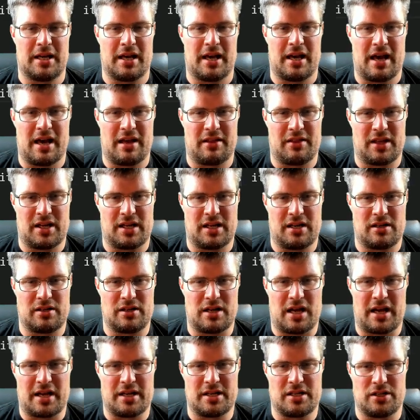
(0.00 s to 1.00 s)
And
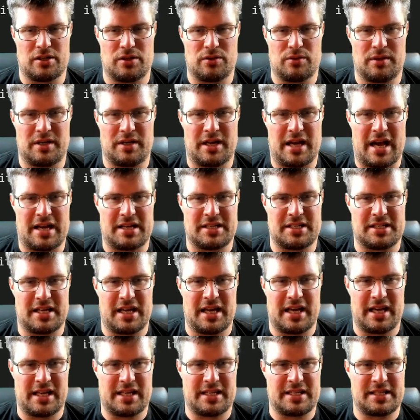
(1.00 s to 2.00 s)
then I do dash
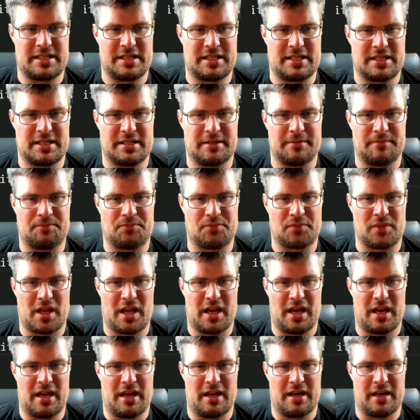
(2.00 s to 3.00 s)
s
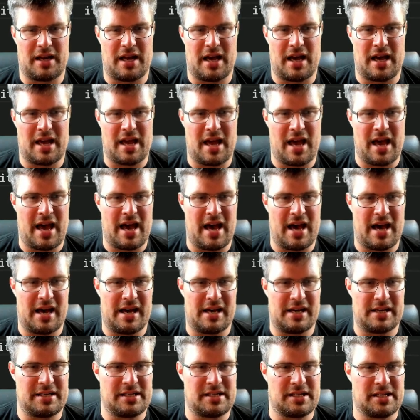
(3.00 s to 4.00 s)
and I
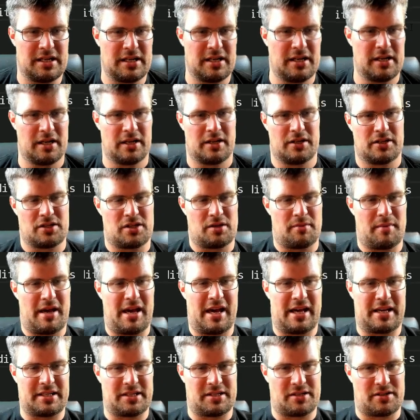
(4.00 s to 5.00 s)
add some
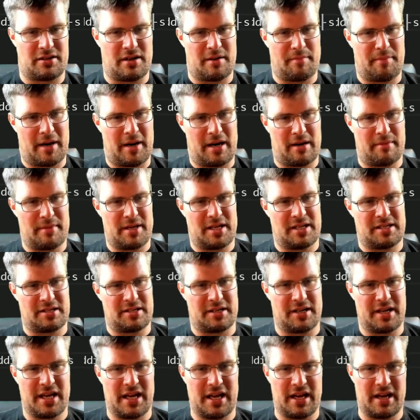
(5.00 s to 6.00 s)
extra
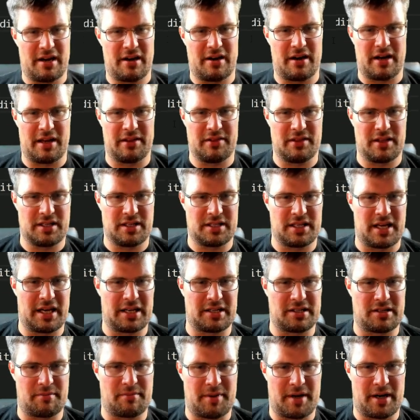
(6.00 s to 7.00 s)
parameter here and this
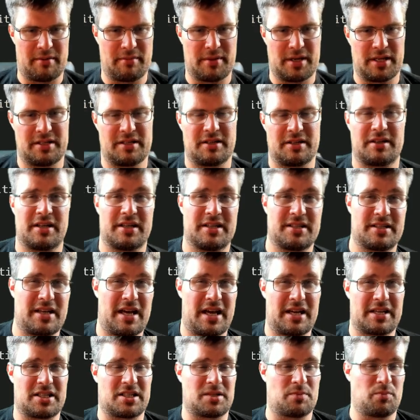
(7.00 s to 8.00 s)
extra parameter is
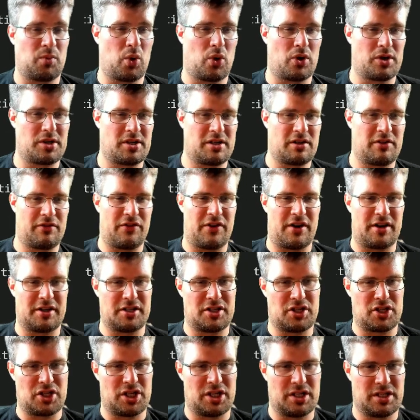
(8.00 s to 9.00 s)
exported
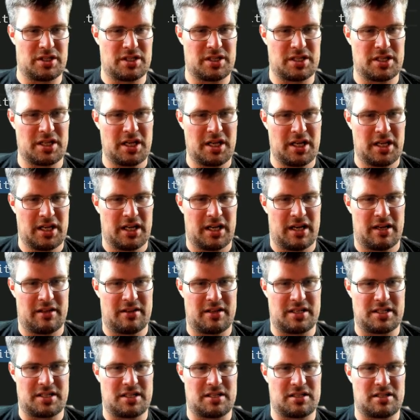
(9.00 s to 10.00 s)
functions and
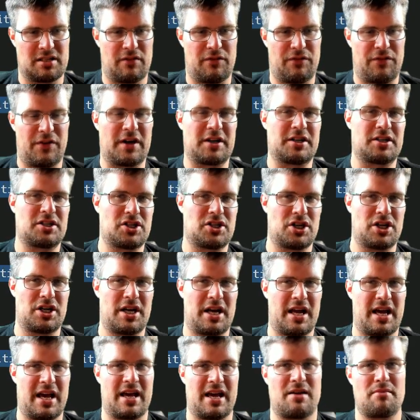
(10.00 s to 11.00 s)
this is the function
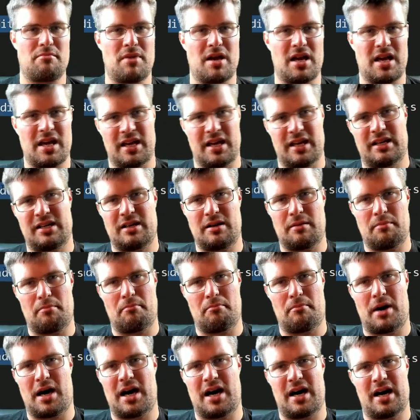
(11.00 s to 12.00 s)
name in
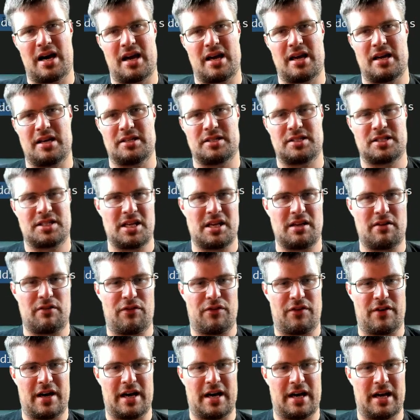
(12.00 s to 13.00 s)
my C
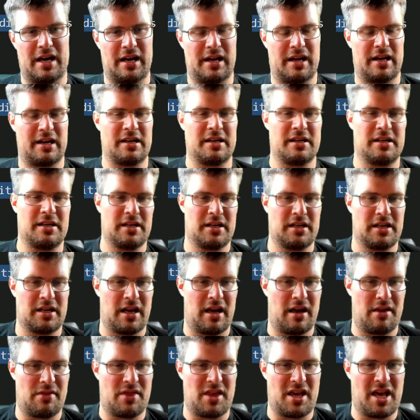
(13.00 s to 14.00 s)
file
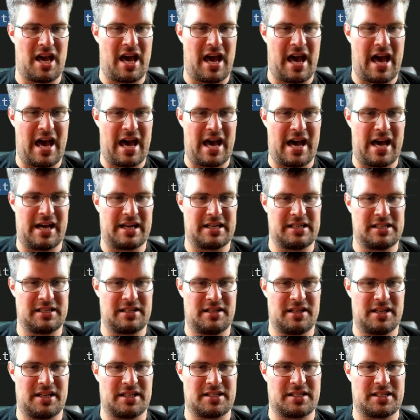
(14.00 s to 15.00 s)
and they add
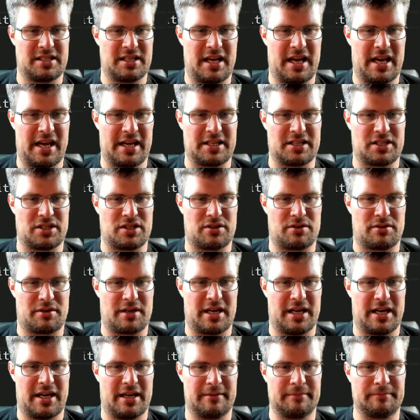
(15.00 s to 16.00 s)
this
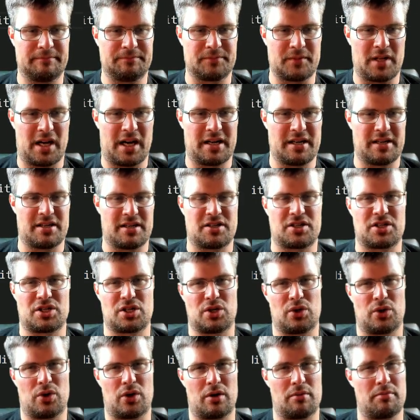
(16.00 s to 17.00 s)
extra
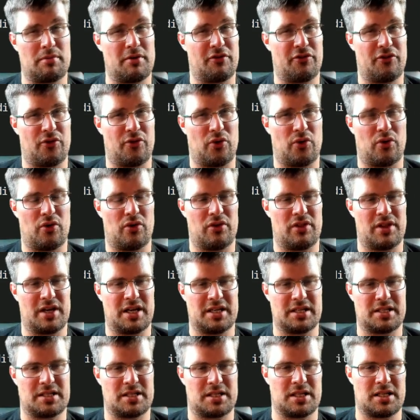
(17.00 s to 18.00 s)
underscore before
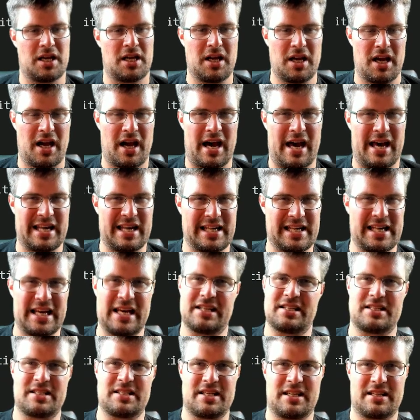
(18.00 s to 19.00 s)
this I
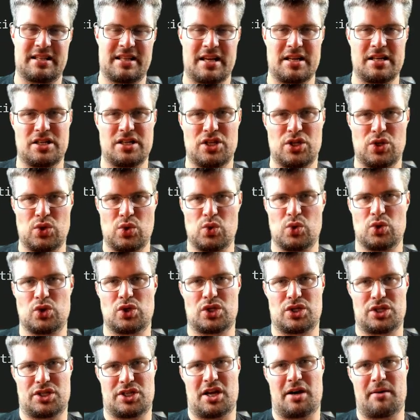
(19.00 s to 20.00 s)
guess that they do
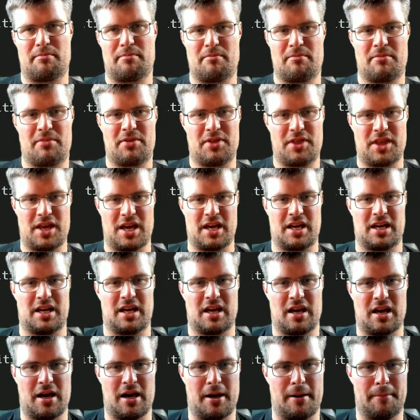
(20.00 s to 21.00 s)

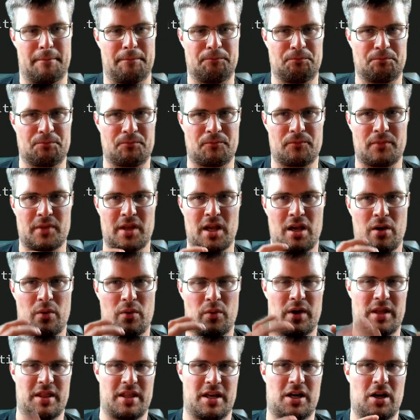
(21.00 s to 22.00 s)
something um,
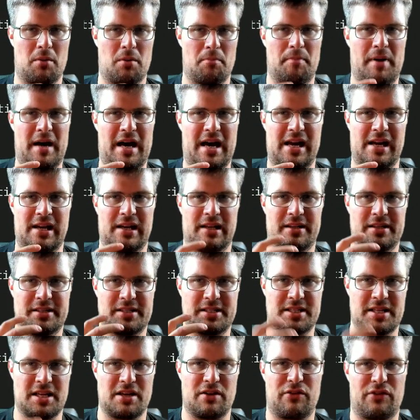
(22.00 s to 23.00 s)
when they compile the
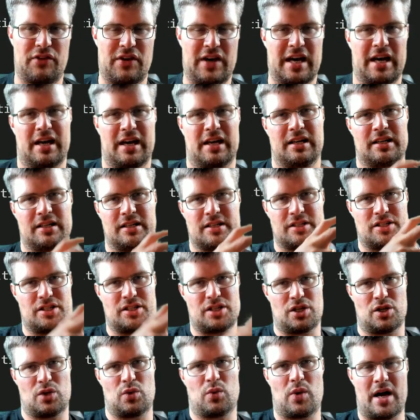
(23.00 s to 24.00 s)
C file
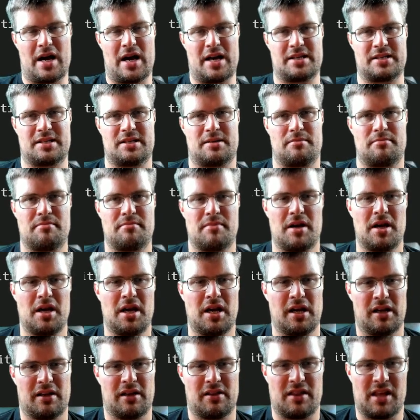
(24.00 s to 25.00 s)
to WASM
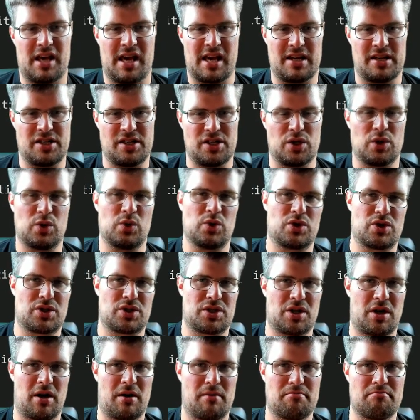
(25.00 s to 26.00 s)
they do
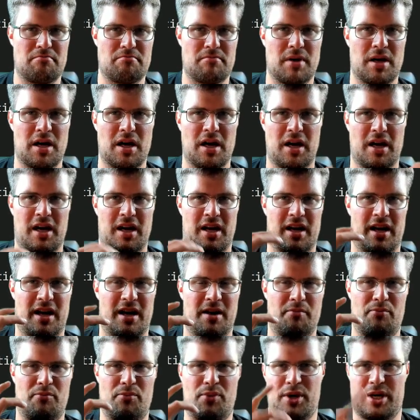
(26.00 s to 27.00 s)
some a
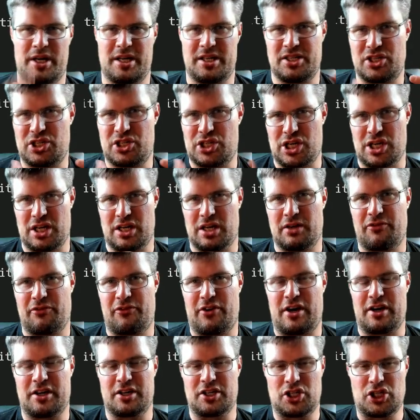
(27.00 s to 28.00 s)
bridging
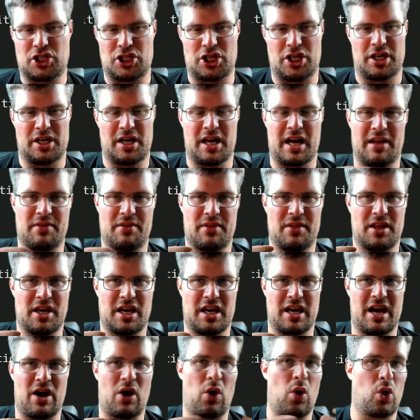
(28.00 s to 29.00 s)
function and
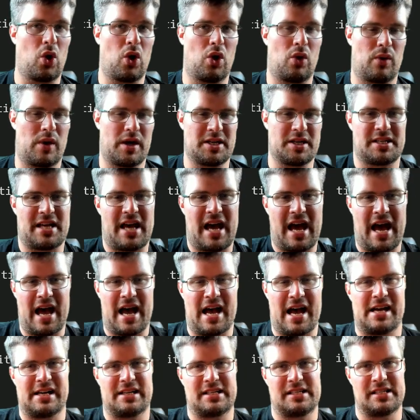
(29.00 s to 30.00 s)
they always
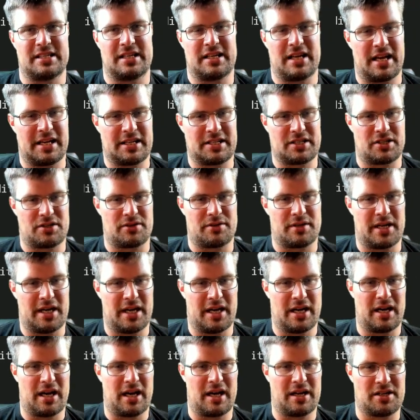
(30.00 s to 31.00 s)
add an
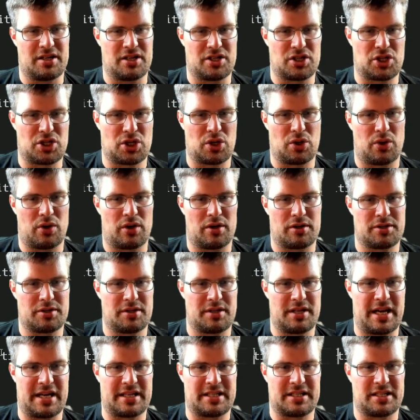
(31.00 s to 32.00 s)
extra underscore. So
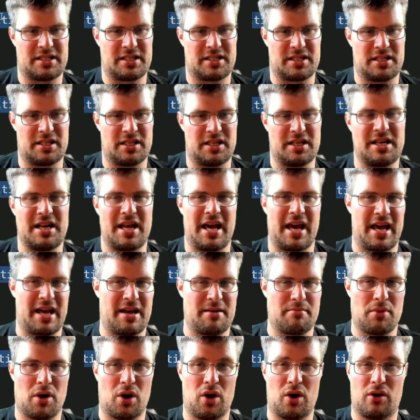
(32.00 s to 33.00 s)
that's the
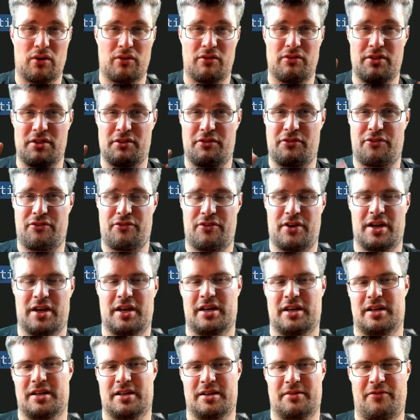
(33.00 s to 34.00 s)
name of the
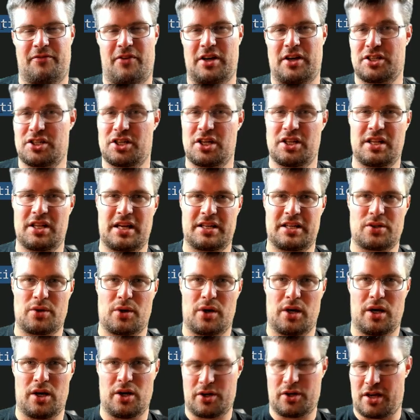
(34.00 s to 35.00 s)
uh, function that you
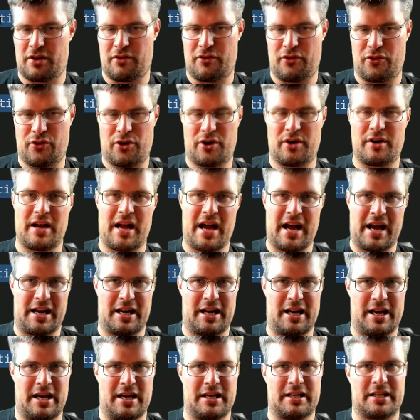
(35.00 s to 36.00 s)
are looking for. Add
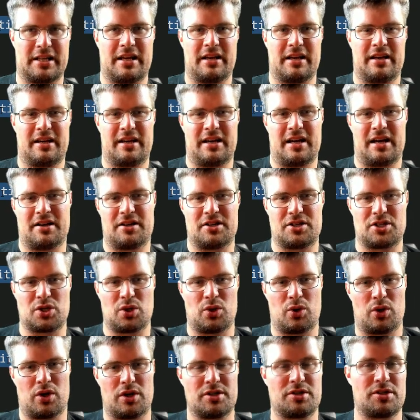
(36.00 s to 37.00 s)
an uh, uh,
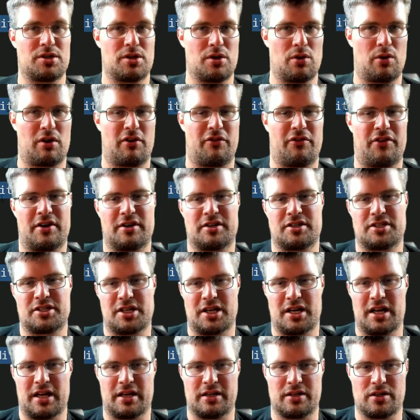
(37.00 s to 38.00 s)
underscore to your
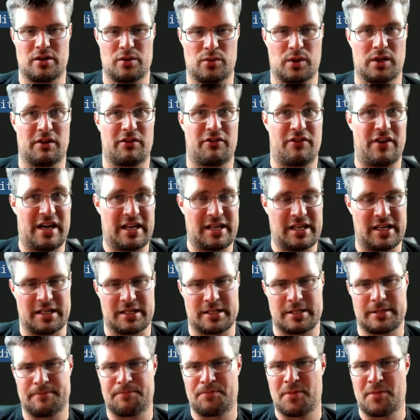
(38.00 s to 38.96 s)
function and you will find it.